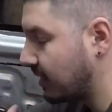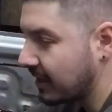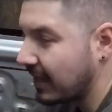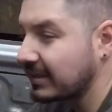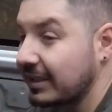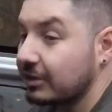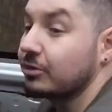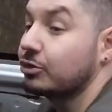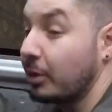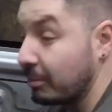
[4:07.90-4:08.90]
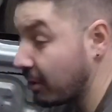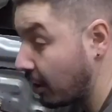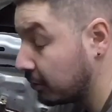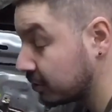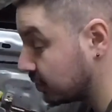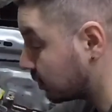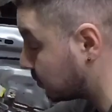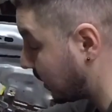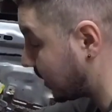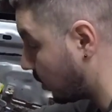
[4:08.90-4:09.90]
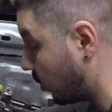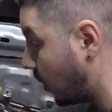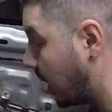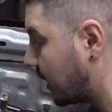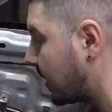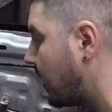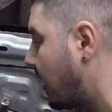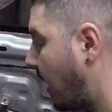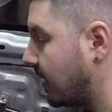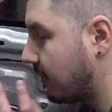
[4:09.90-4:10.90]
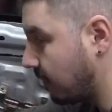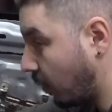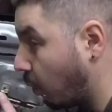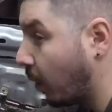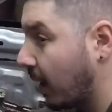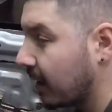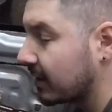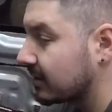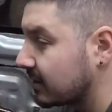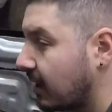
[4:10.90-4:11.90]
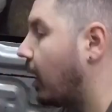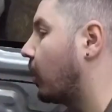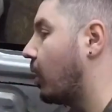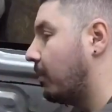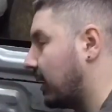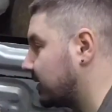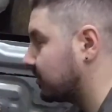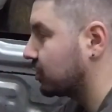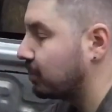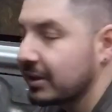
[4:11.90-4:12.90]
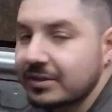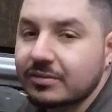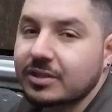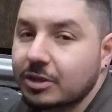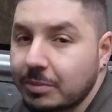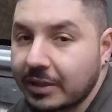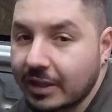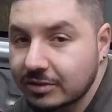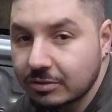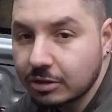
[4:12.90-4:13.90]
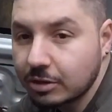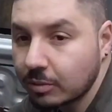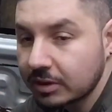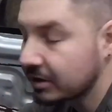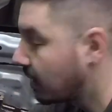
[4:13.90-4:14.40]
case I need to trim those and just make it all work. And then if it all works, I'll go and buy some expensive 6x9s, some good ones.